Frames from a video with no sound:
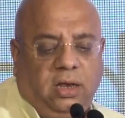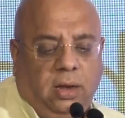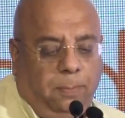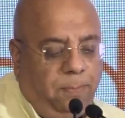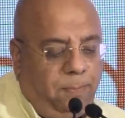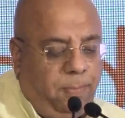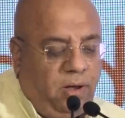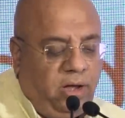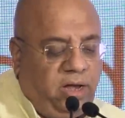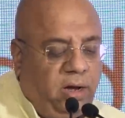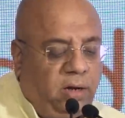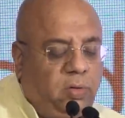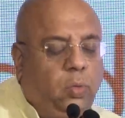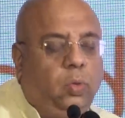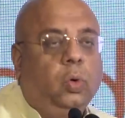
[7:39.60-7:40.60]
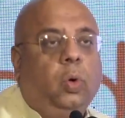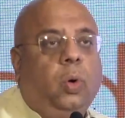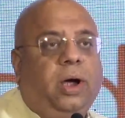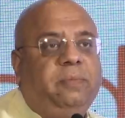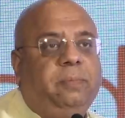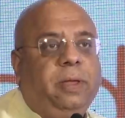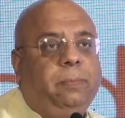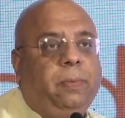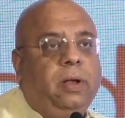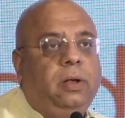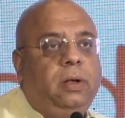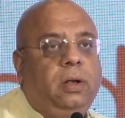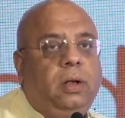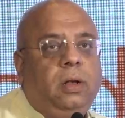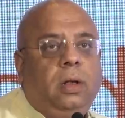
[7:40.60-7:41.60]
the leaders who grow are
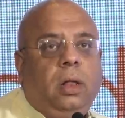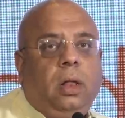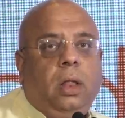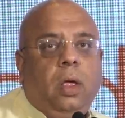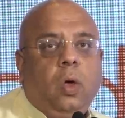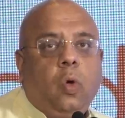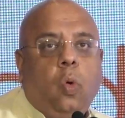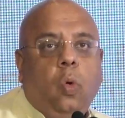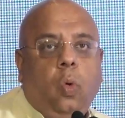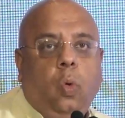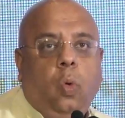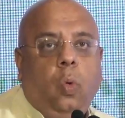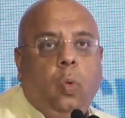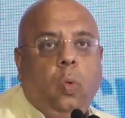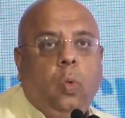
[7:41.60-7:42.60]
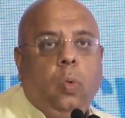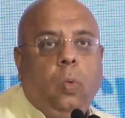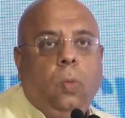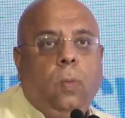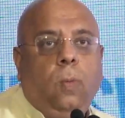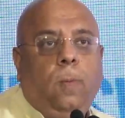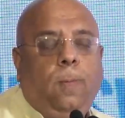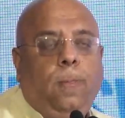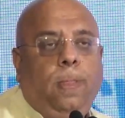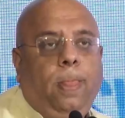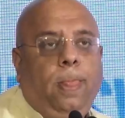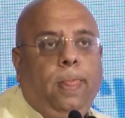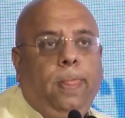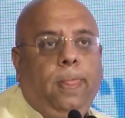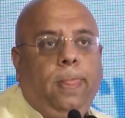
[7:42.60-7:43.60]
people who
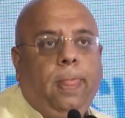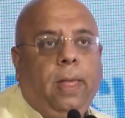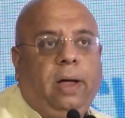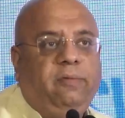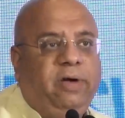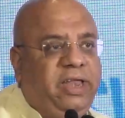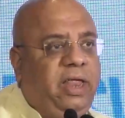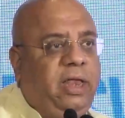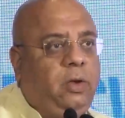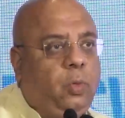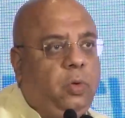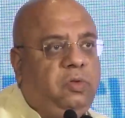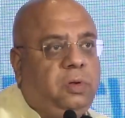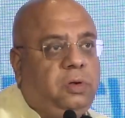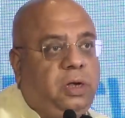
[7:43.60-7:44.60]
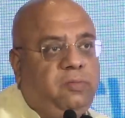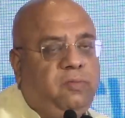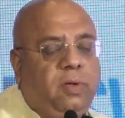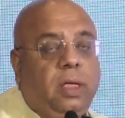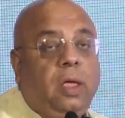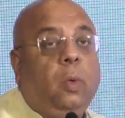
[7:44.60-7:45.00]
are very inquisitive.